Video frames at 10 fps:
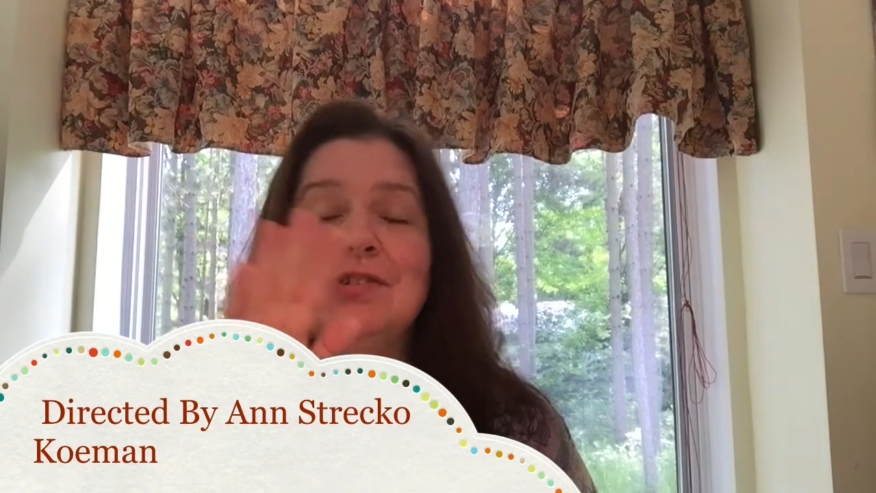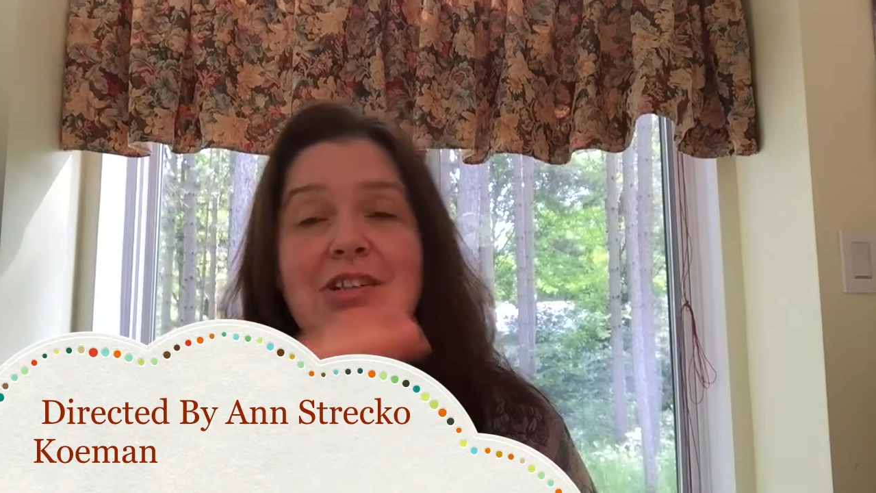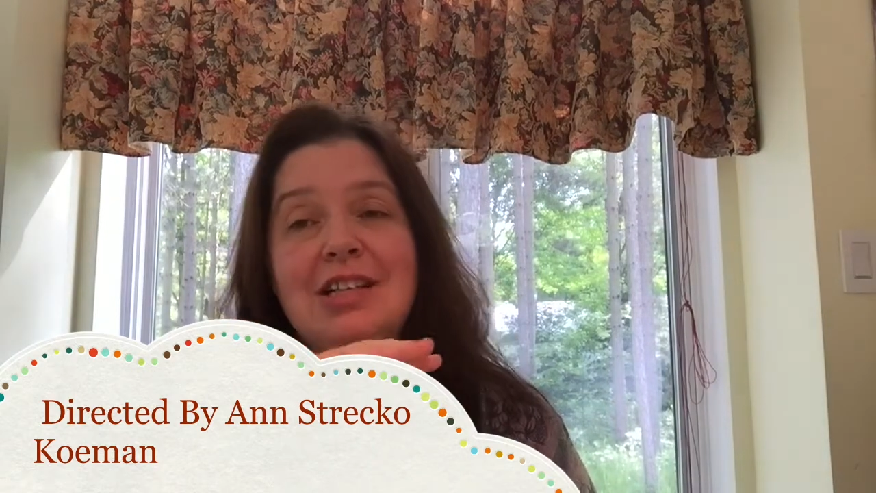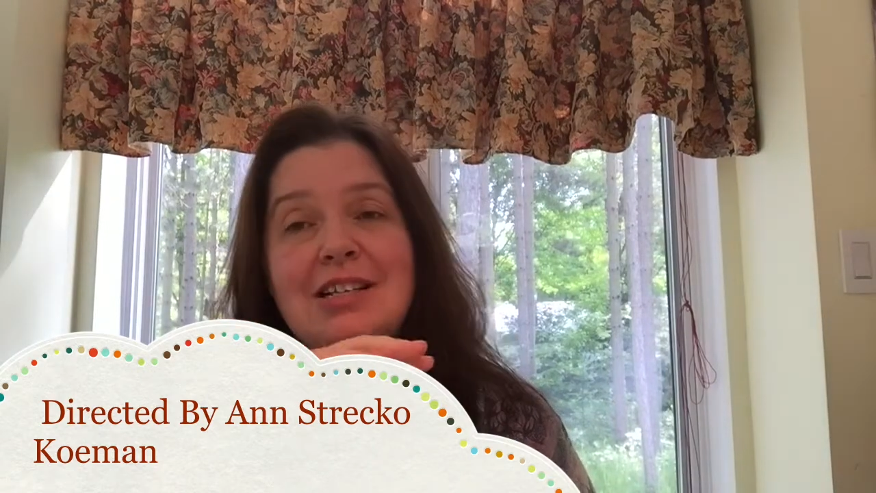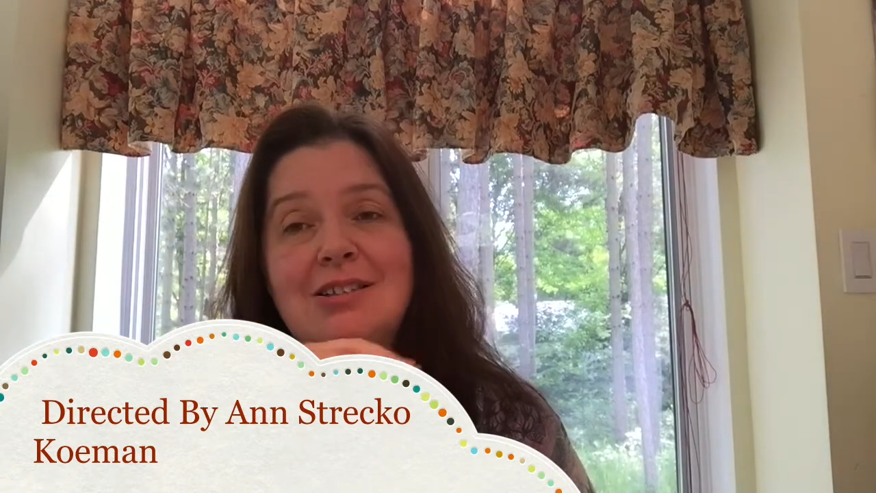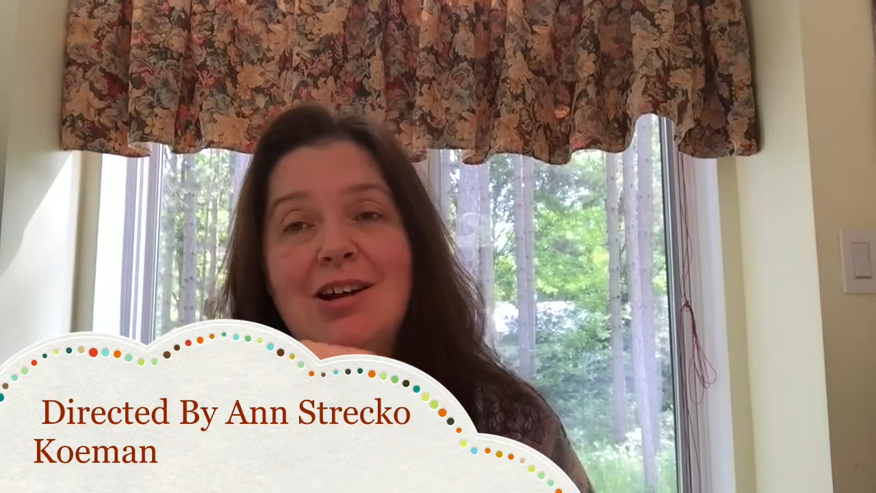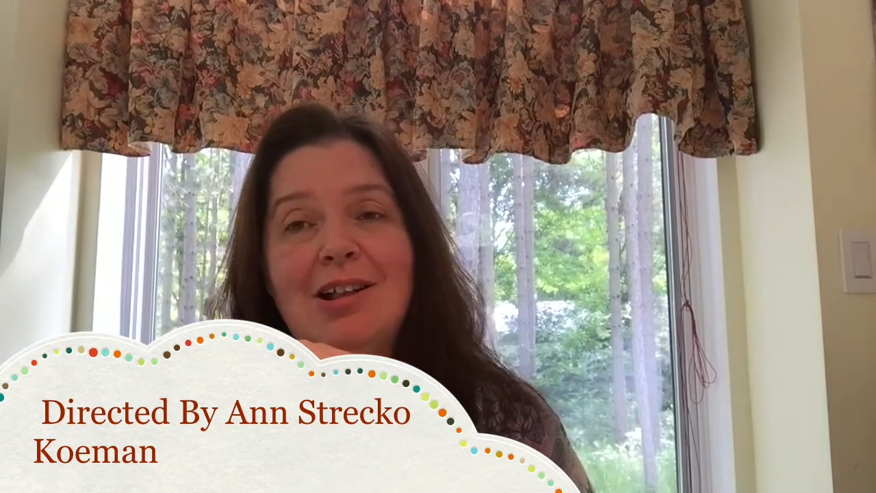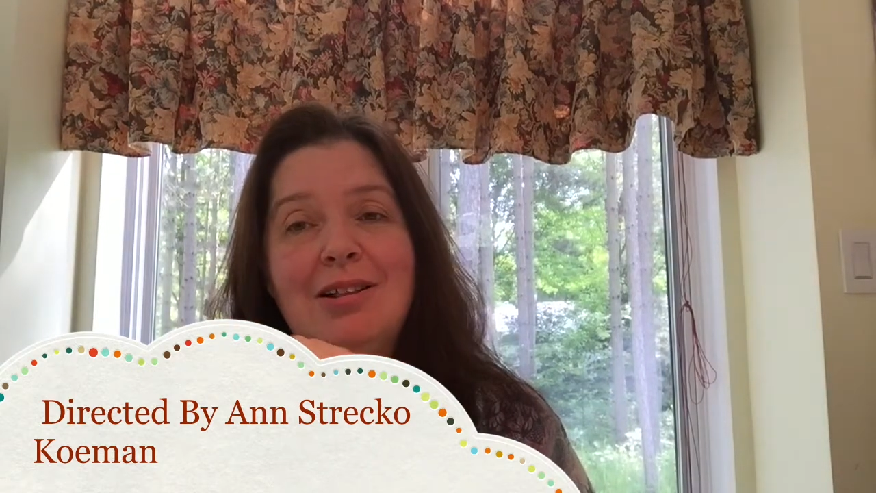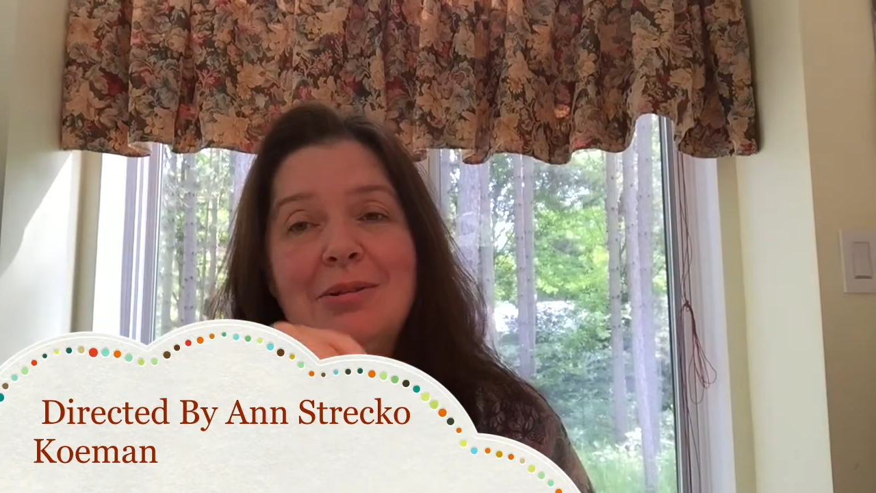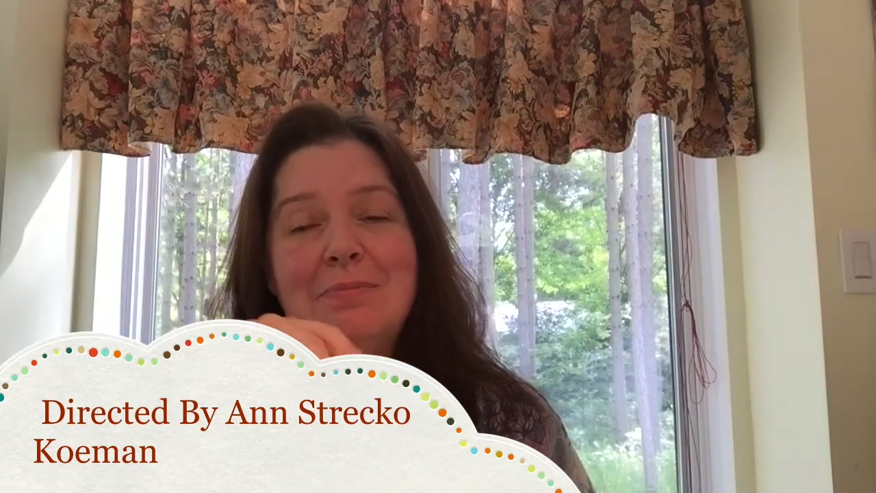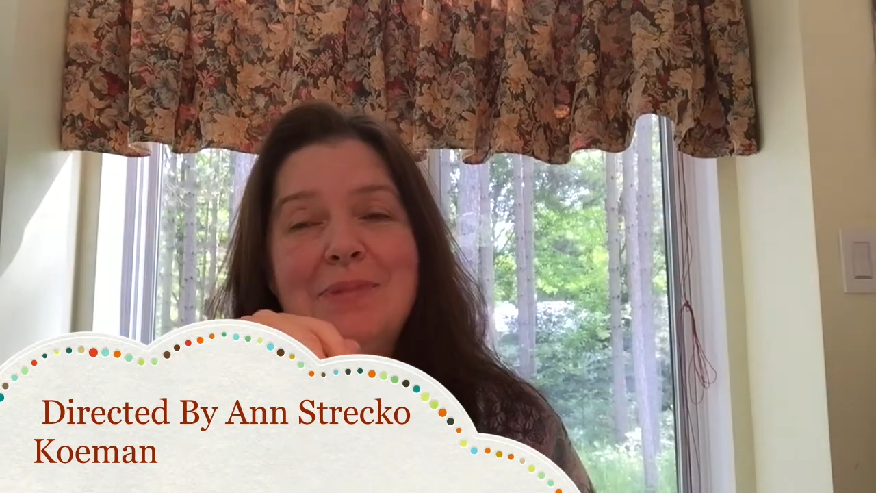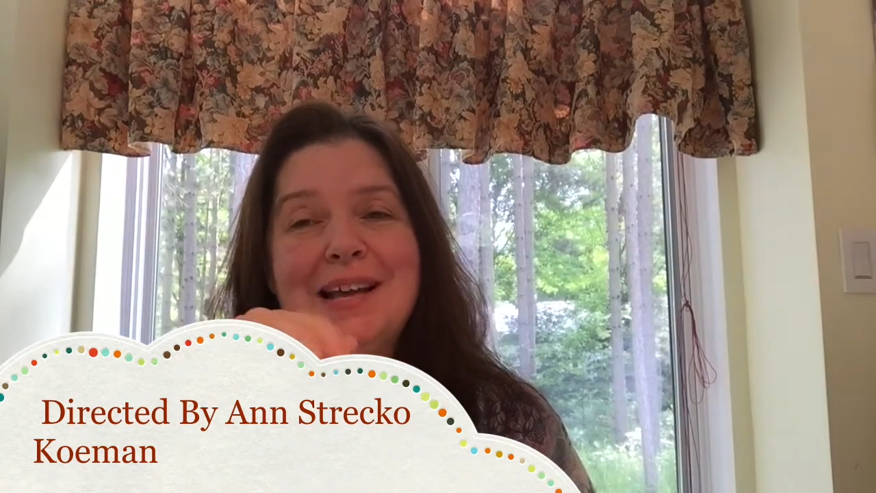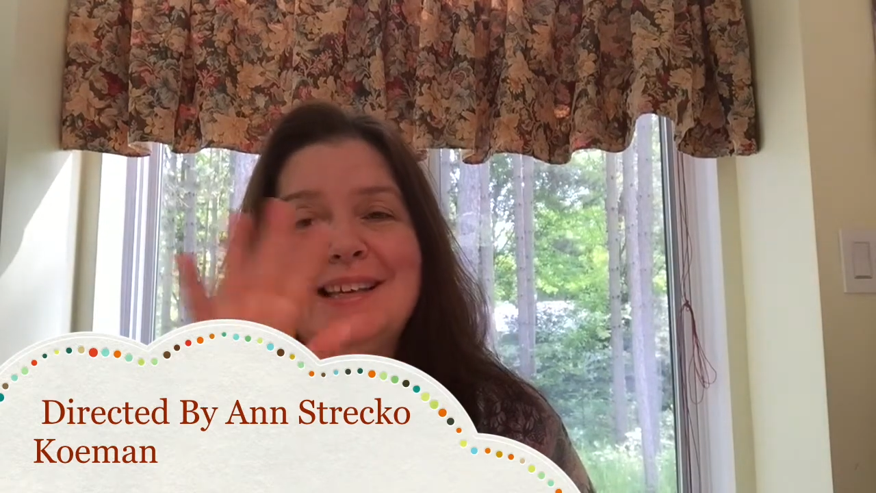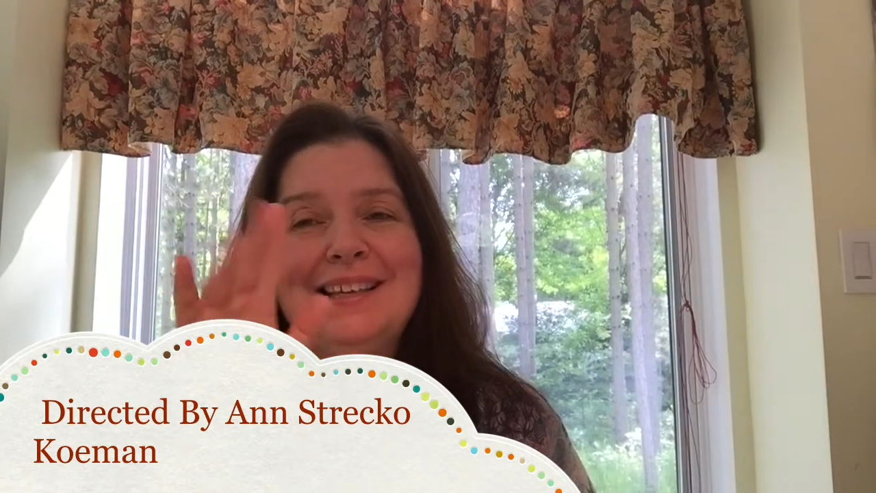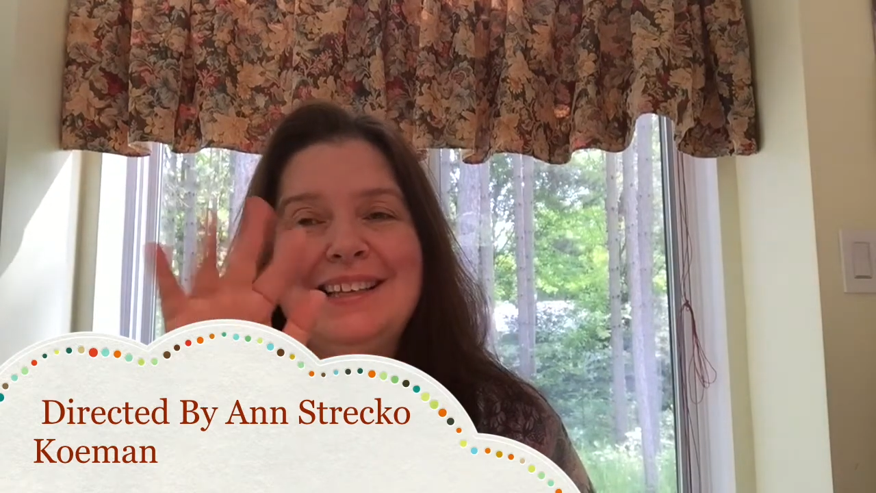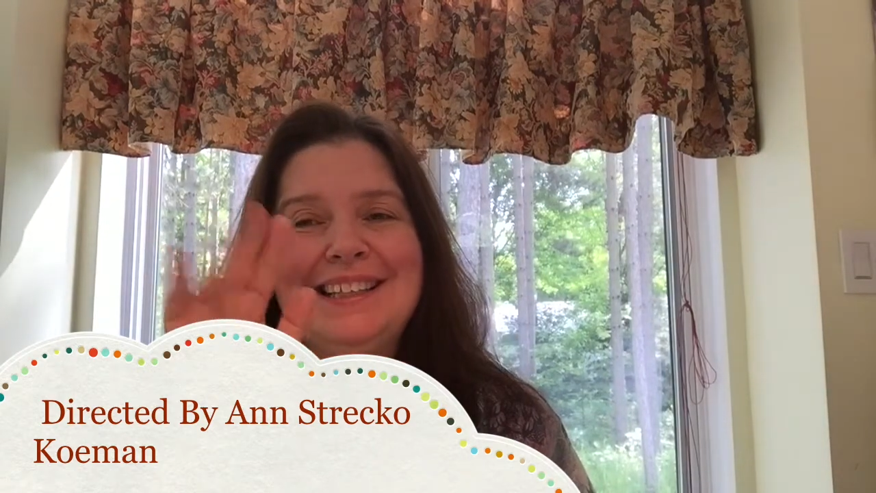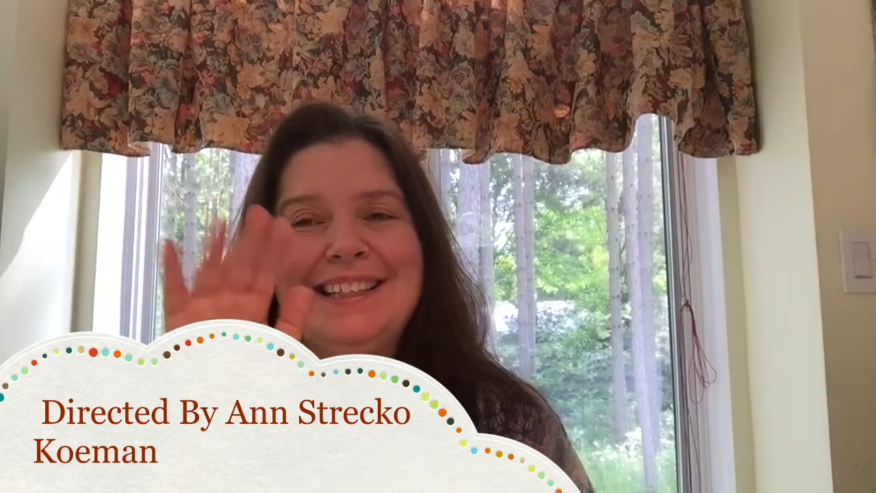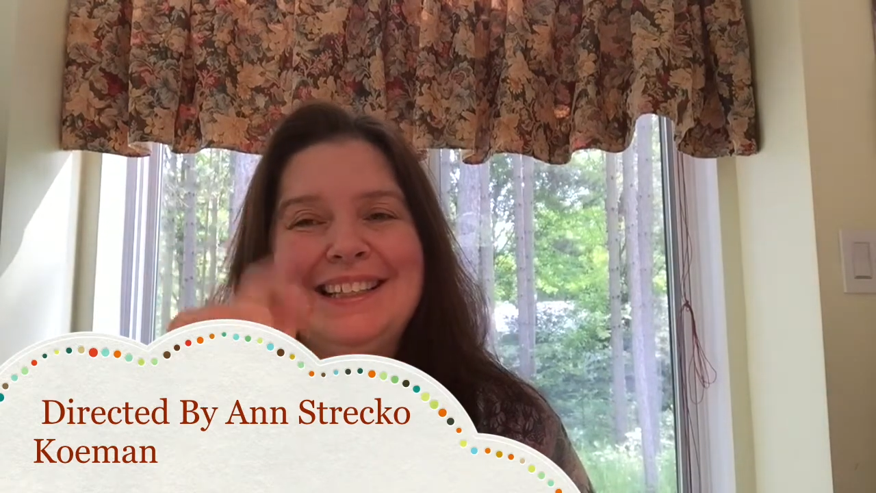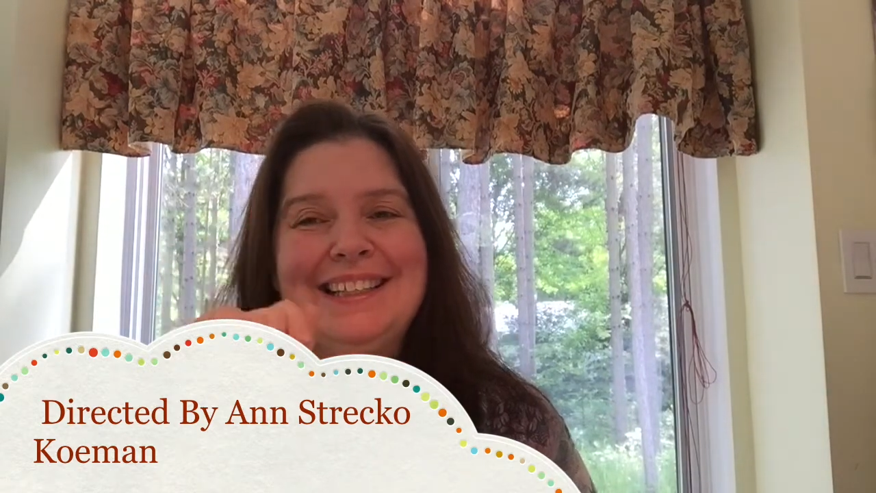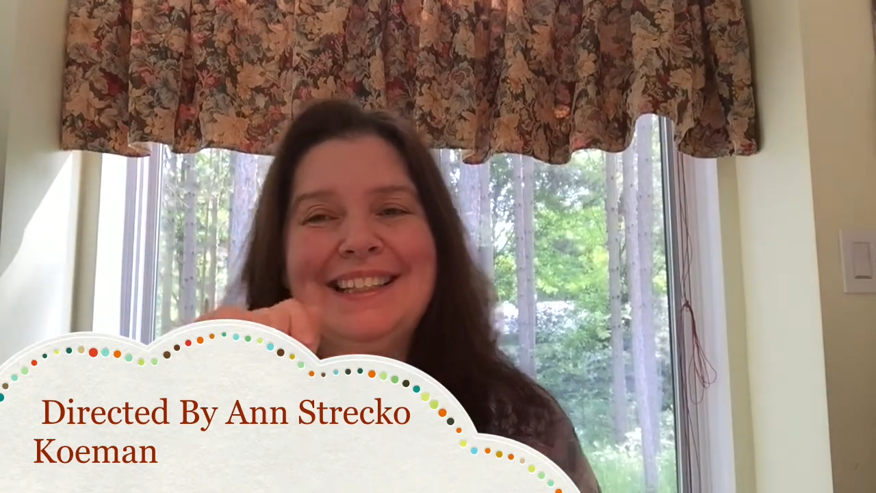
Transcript: the next haul. Bye.